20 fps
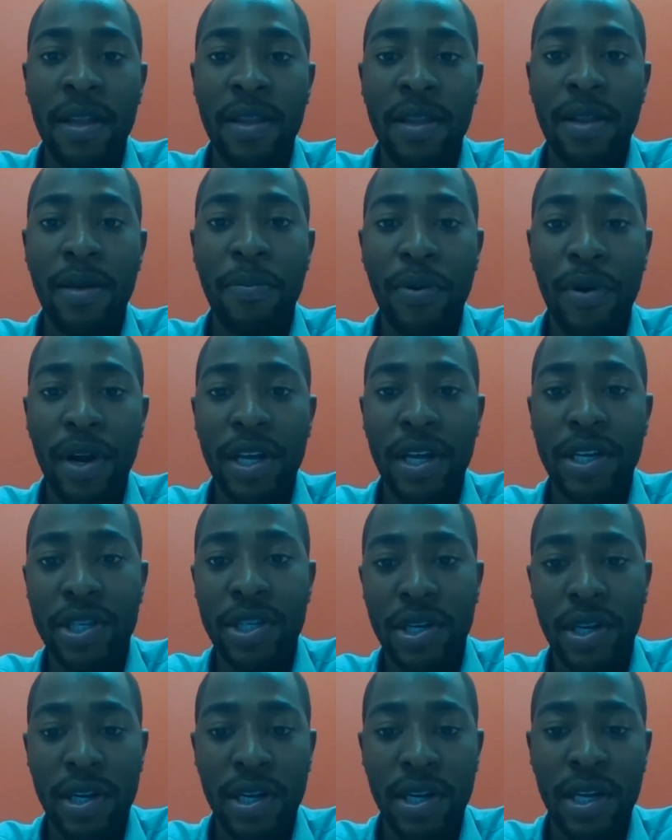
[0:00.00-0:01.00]
the
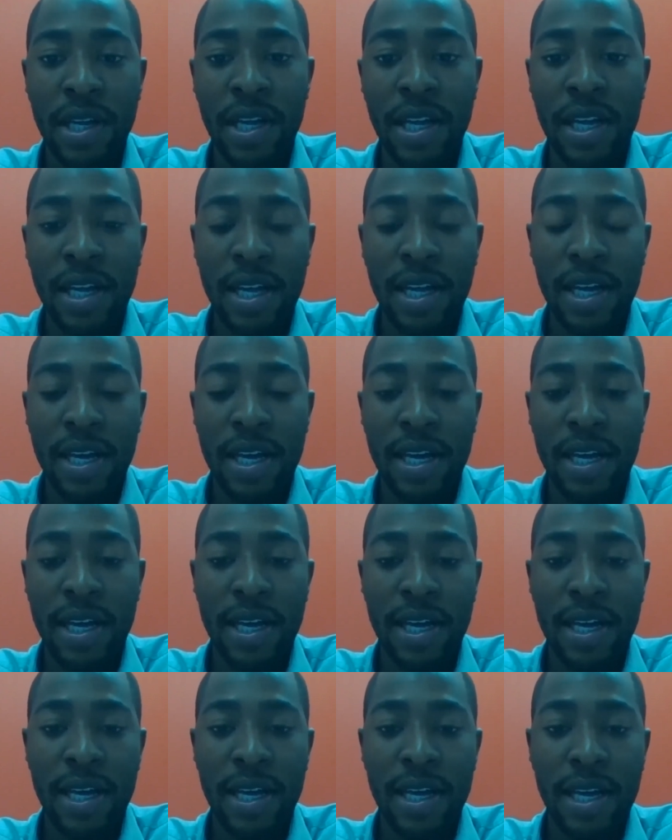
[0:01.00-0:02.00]
pressure uh,
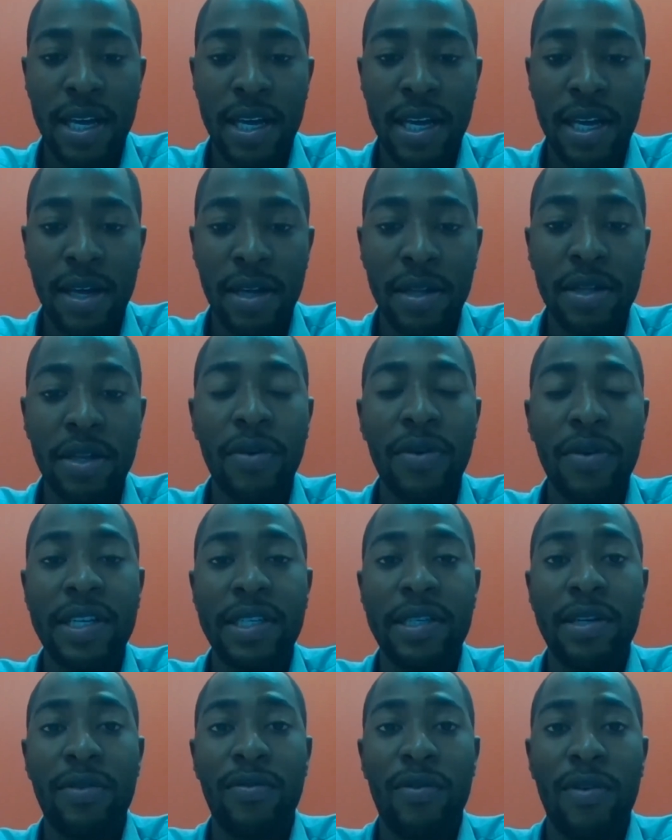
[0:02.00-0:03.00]
on the
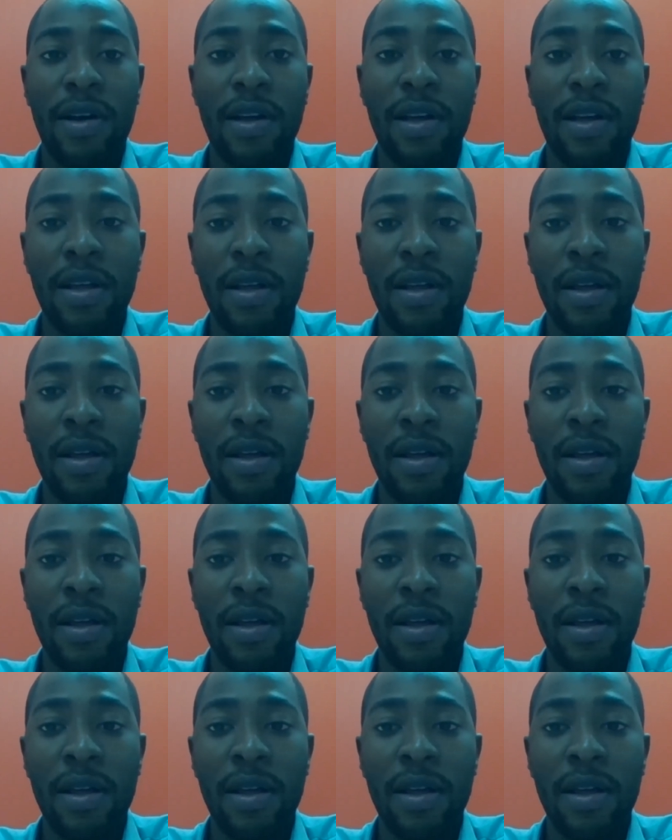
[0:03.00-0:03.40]
reservoir.